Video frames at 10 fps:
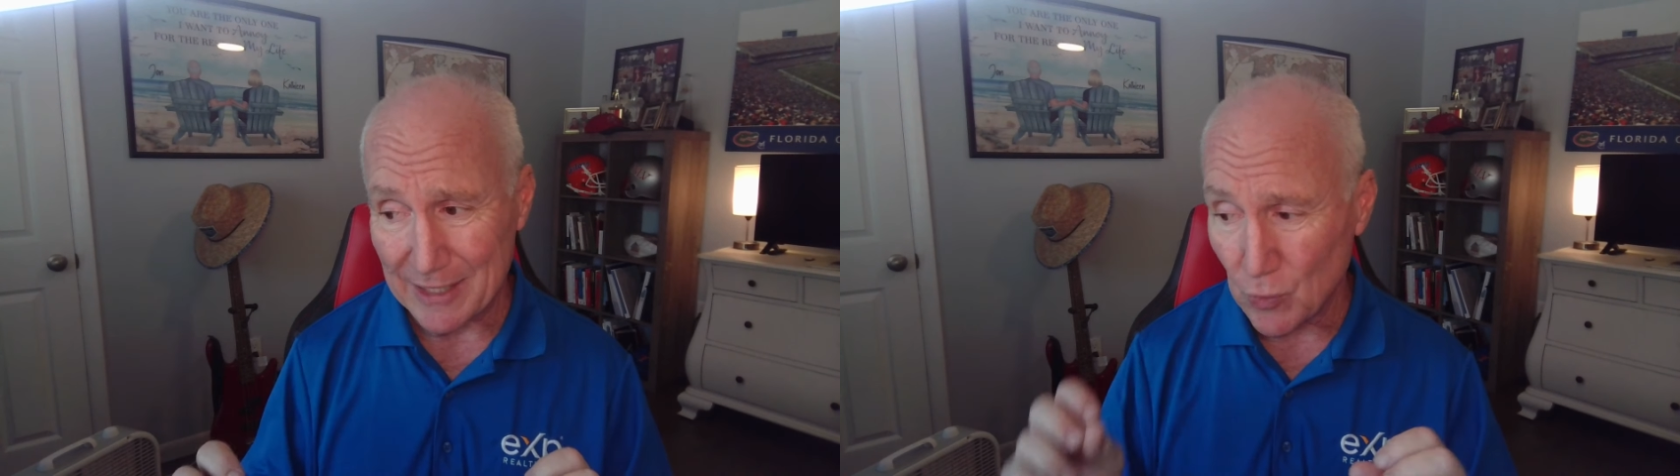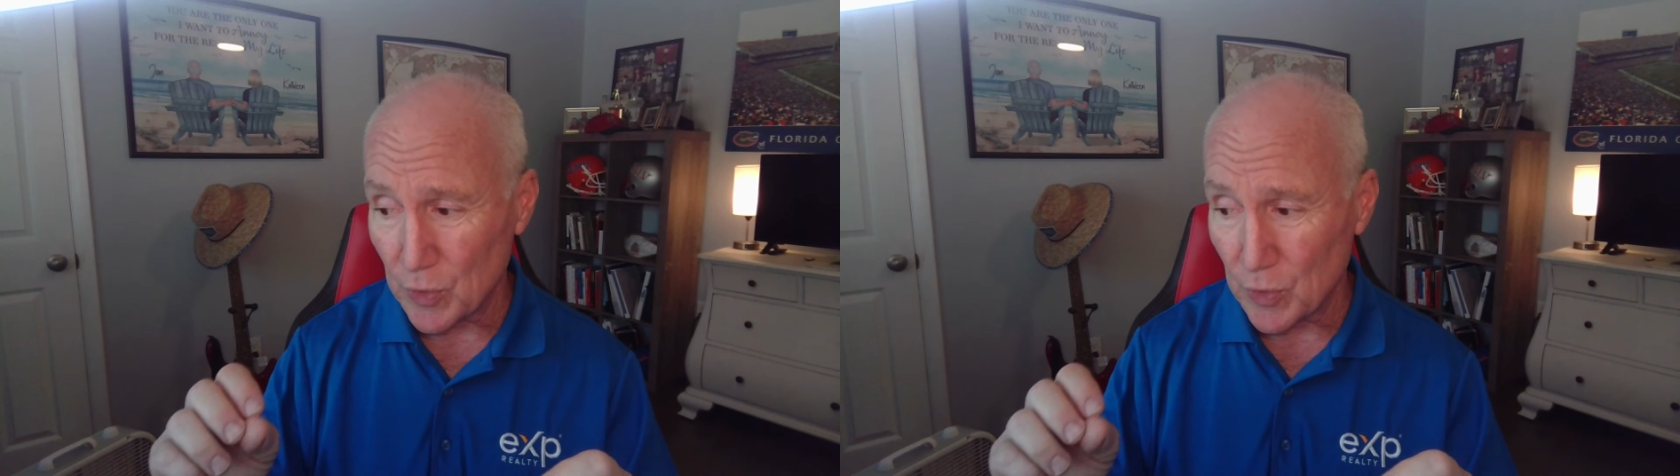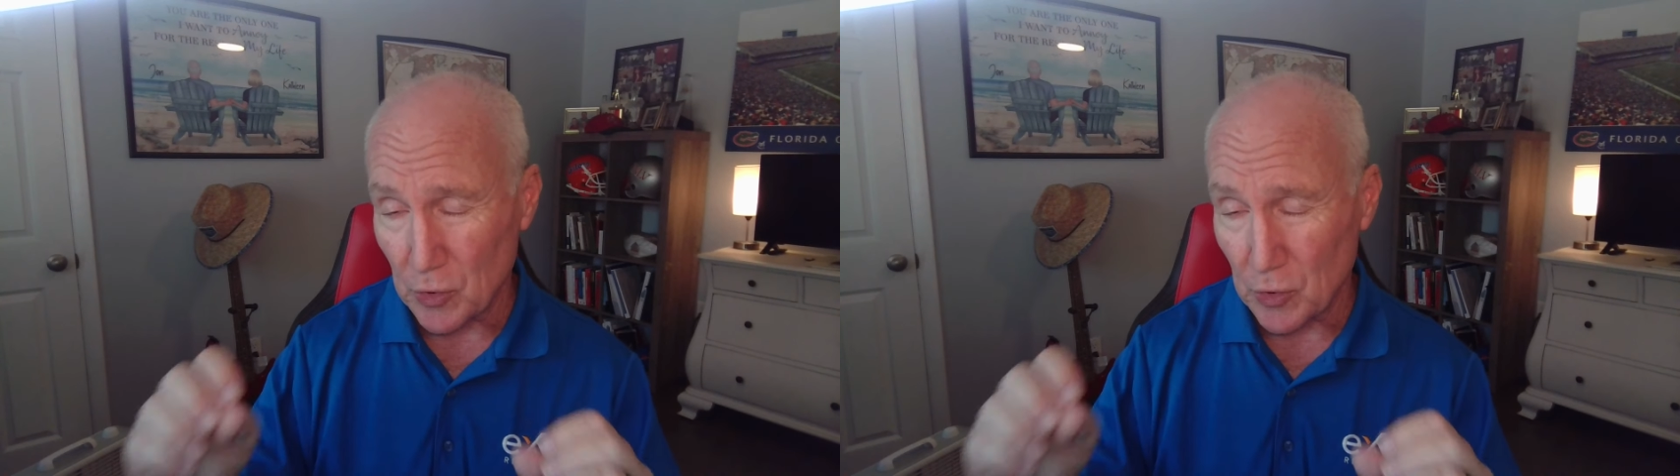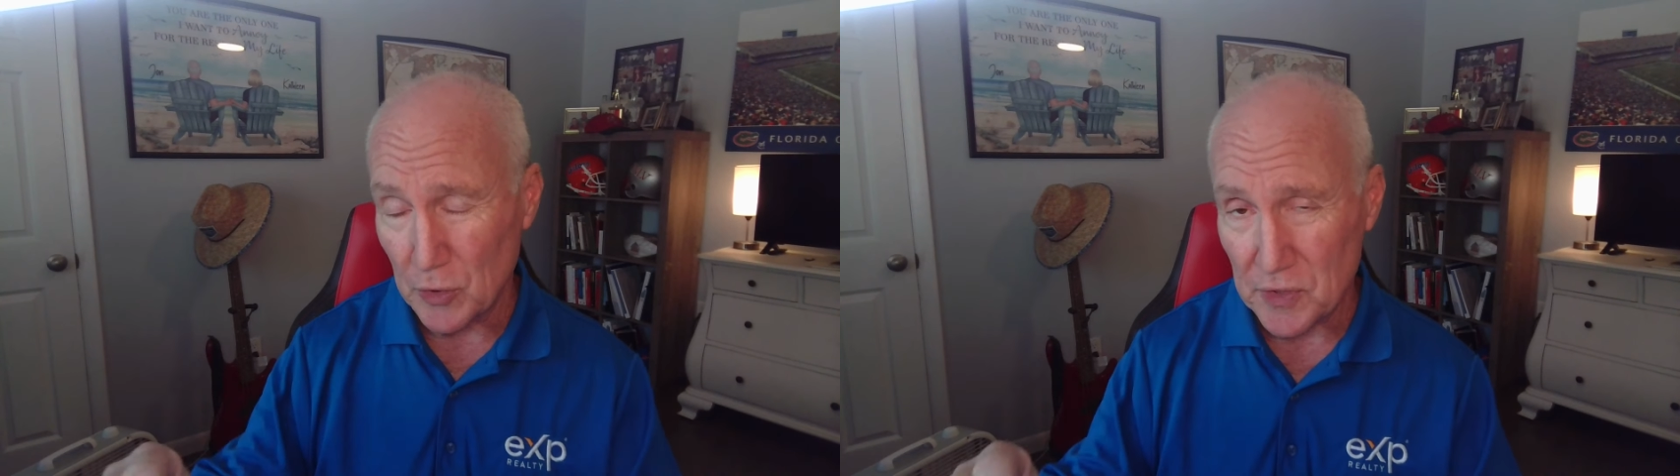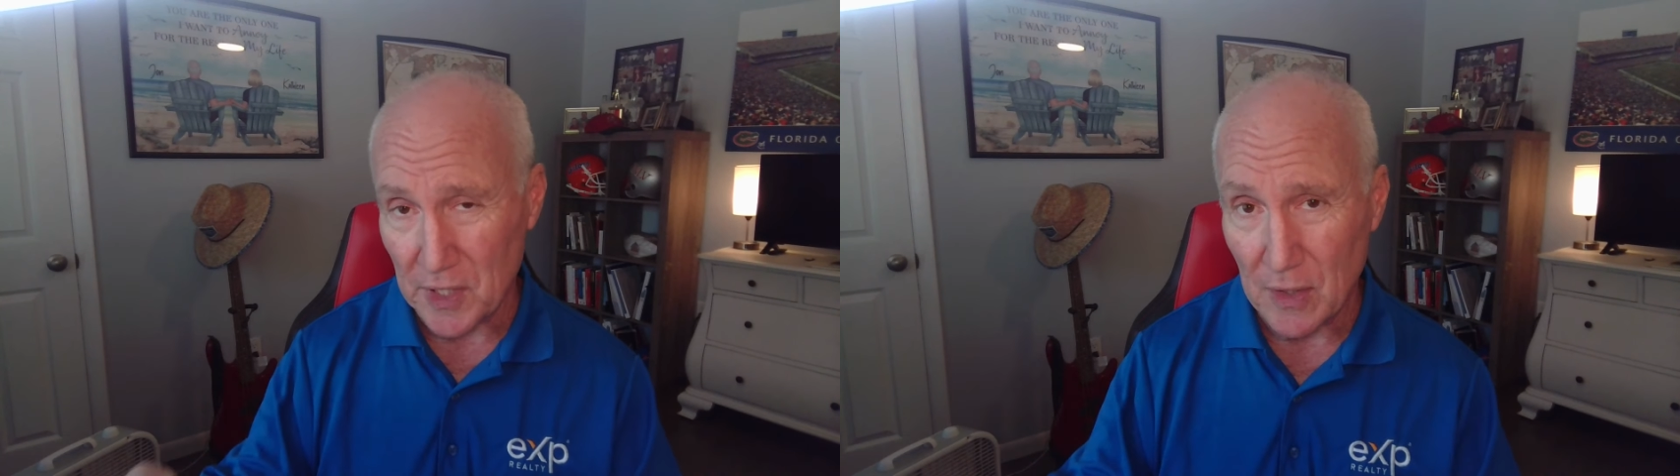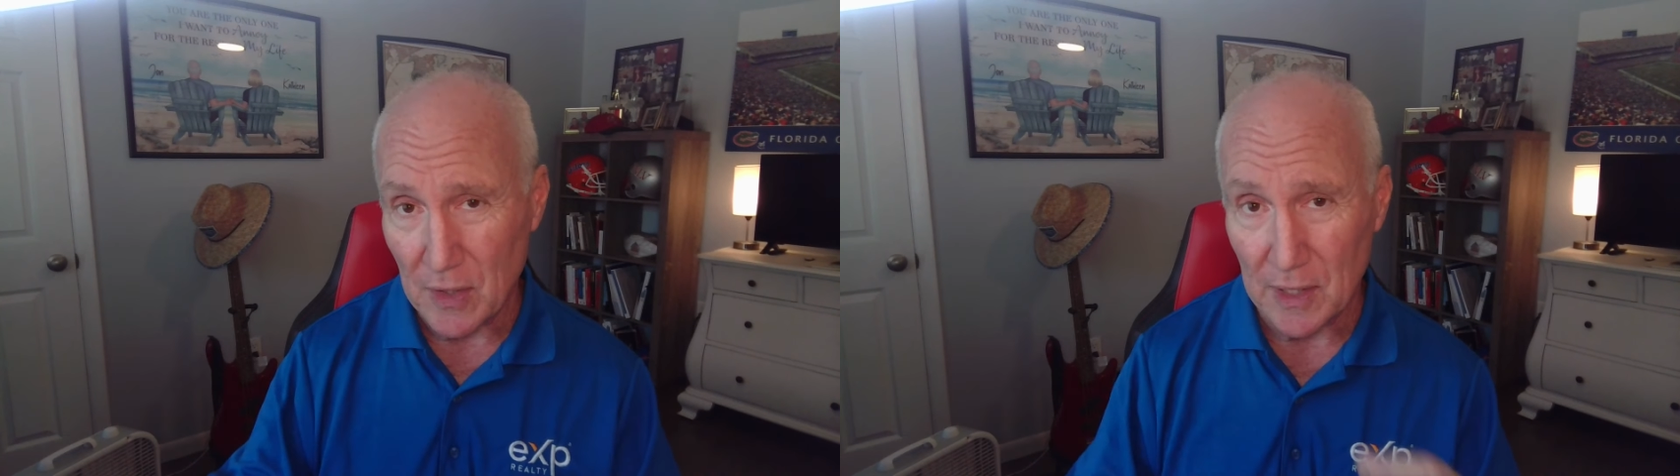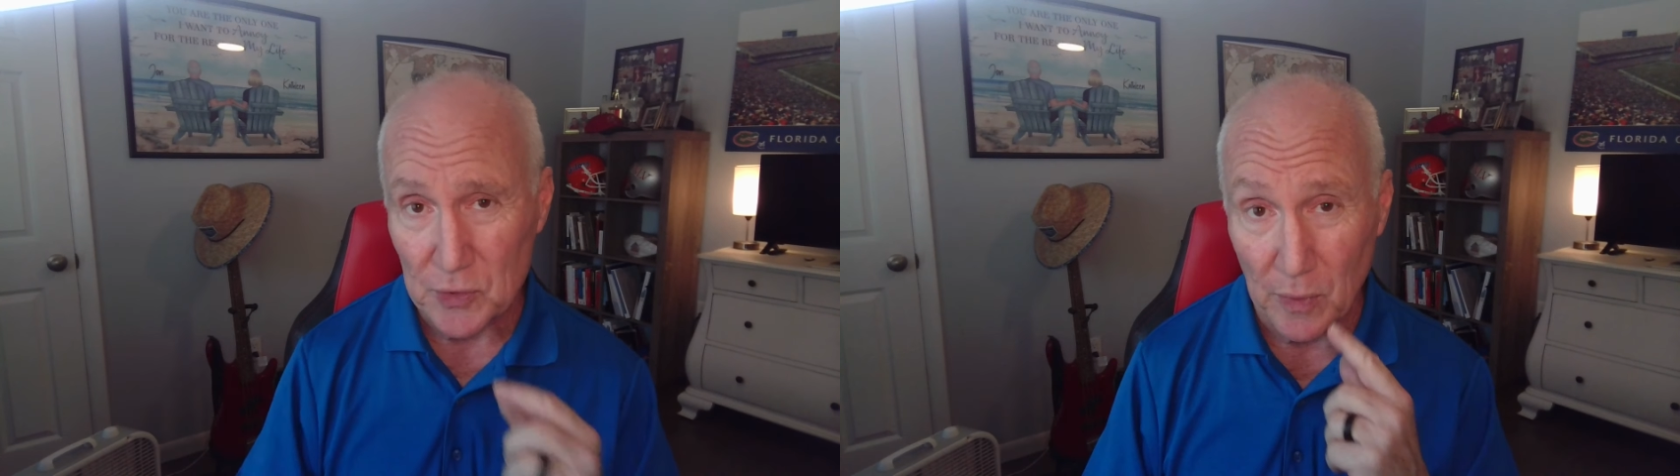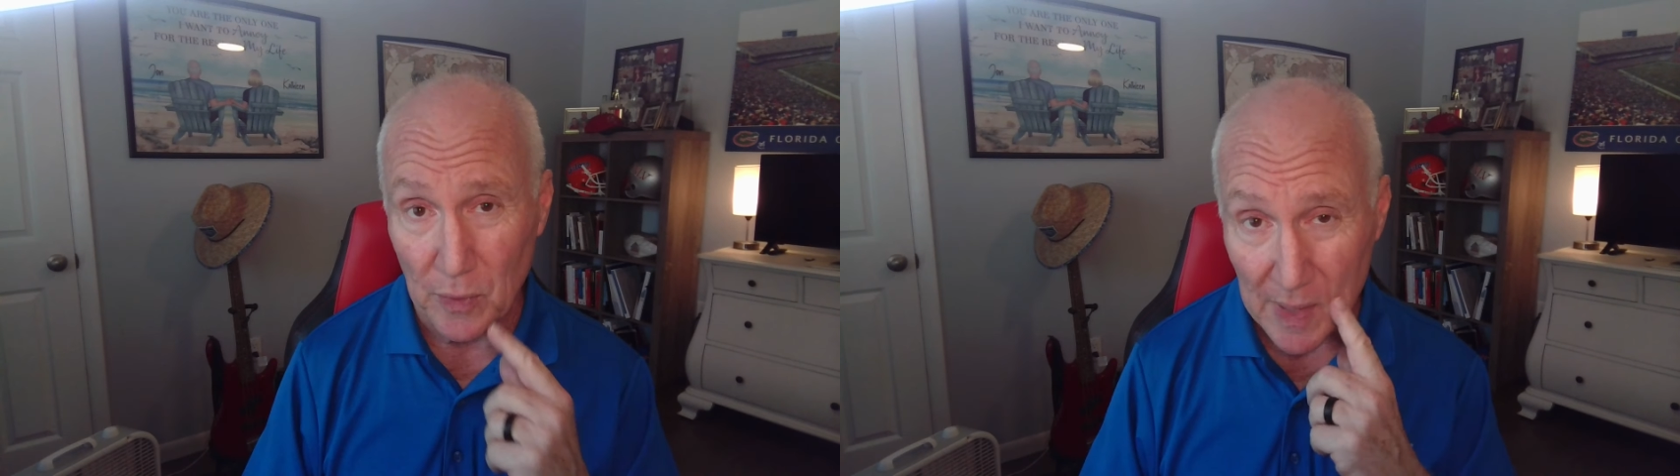towards your closing
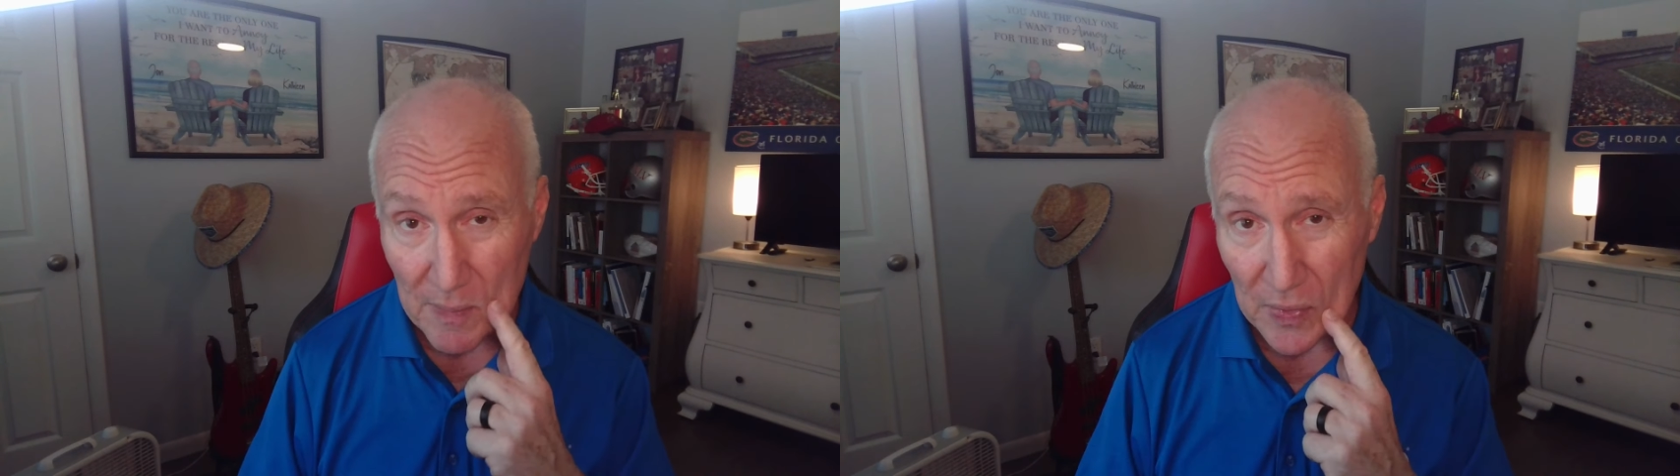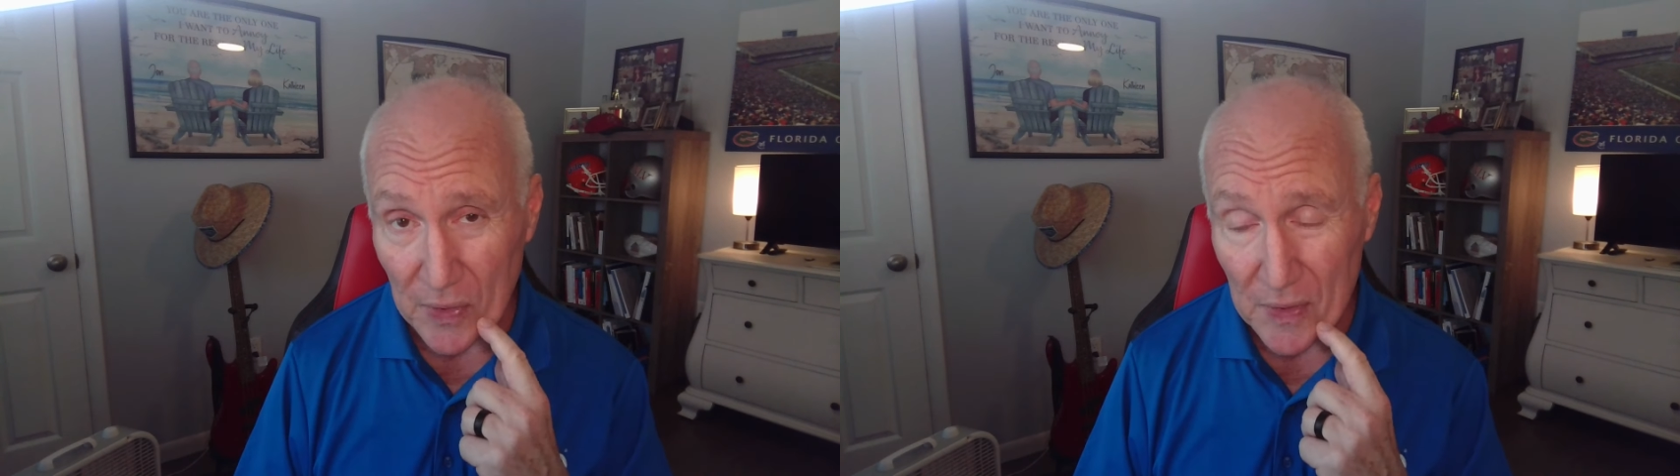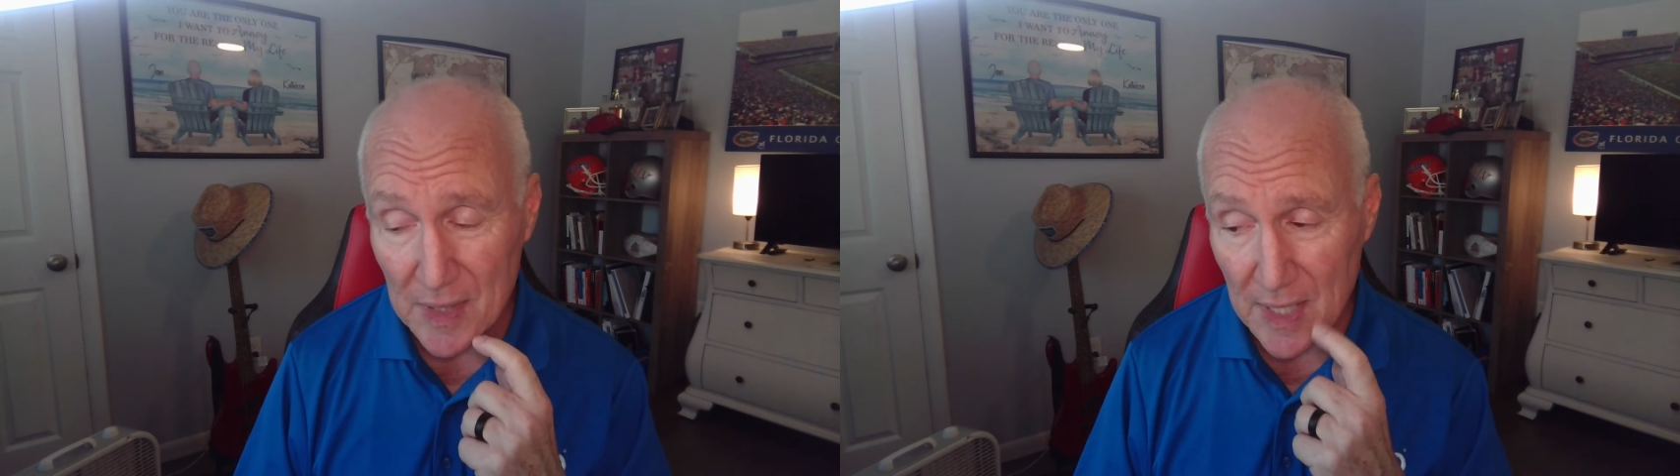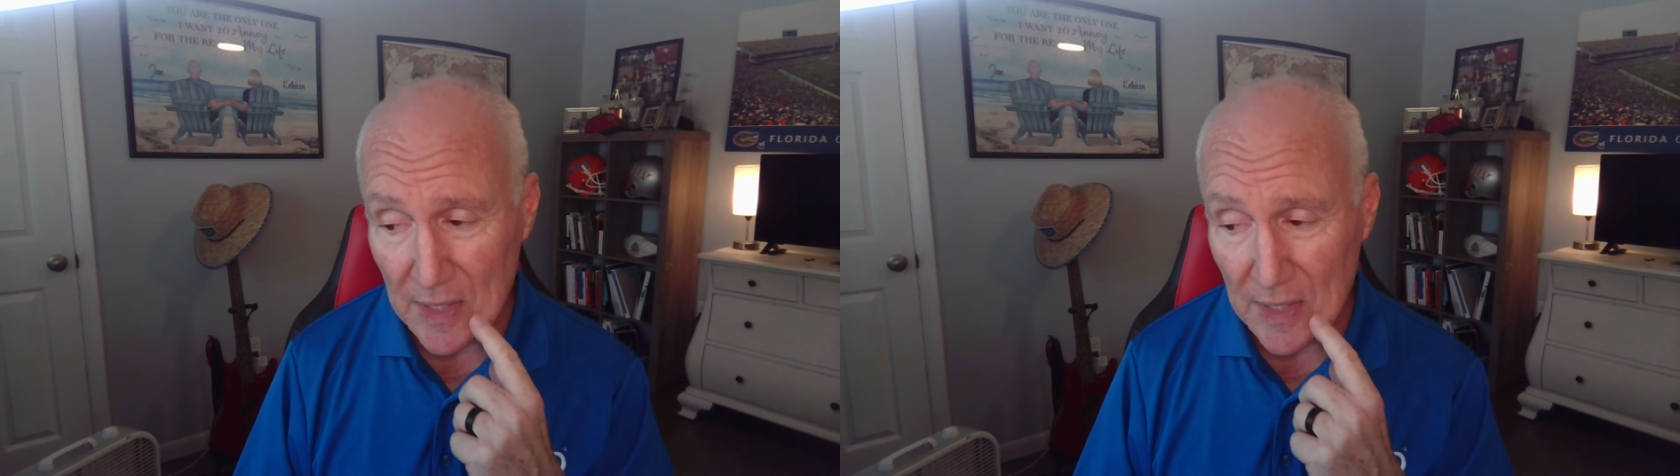costs, remember